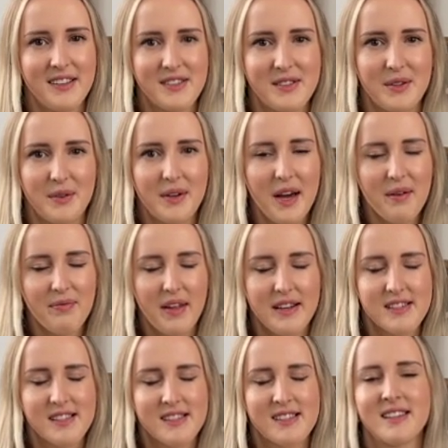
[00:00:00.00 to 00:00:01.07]
So yeah,
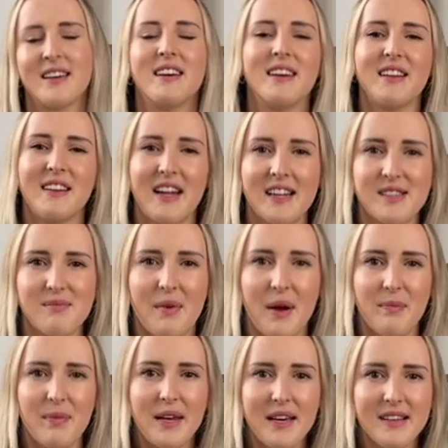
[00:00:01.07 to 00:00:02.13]
that's my
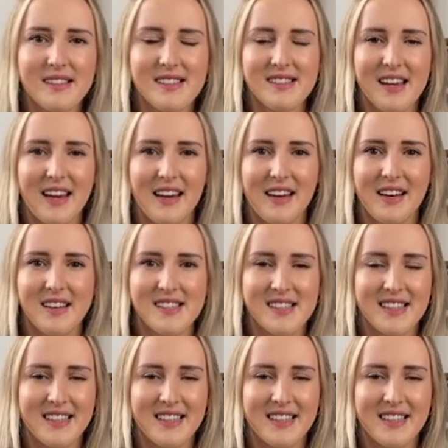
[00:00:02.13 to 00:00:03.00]
piece, and